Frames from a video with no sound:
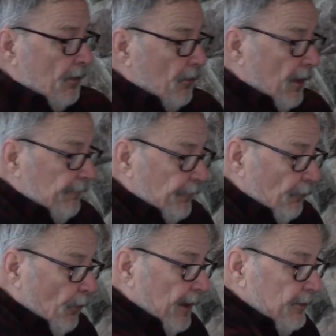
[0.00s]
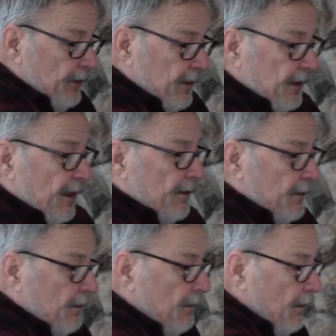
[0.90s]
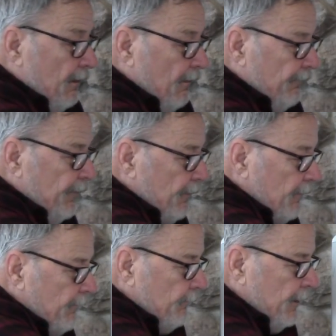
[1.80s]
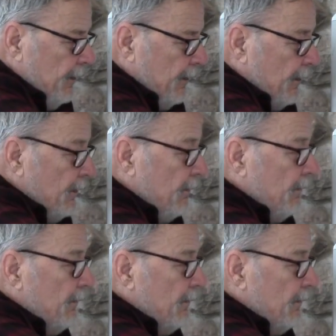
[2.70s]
going from one to the other. A few of them here.